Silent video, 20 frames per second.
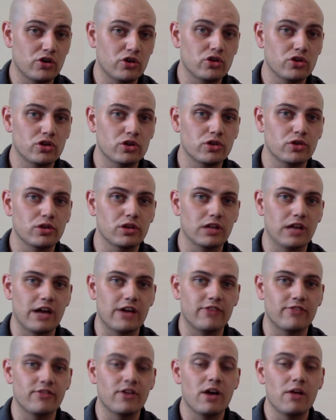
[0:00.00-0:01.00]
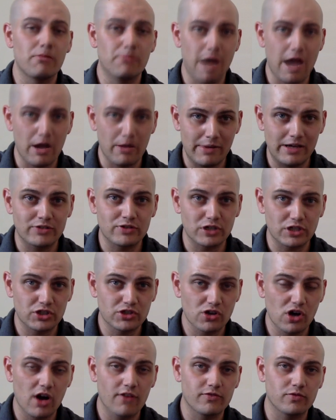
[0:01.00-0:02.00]
it could include a lot of
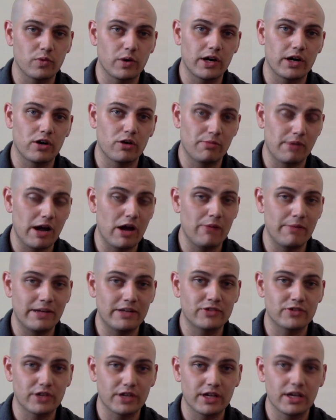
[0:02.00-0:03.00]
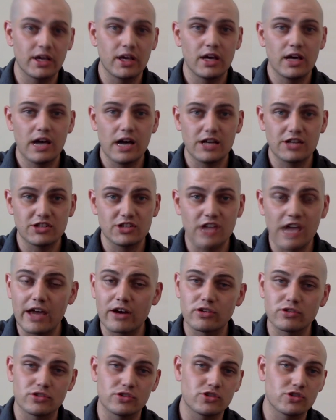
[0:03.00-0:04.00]
biometric software or biometric
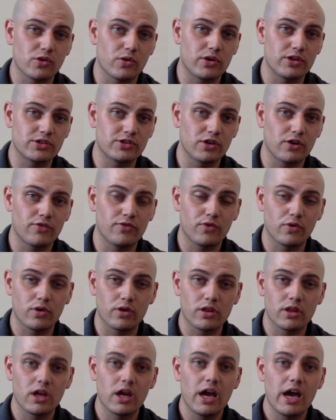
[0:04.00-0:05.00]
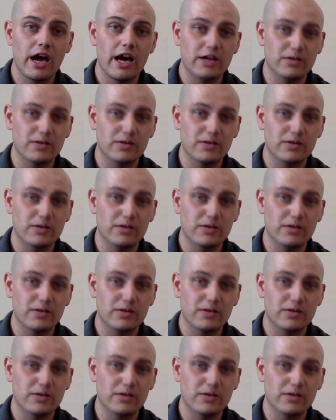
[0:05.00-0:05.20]
scanners and so on and so forth.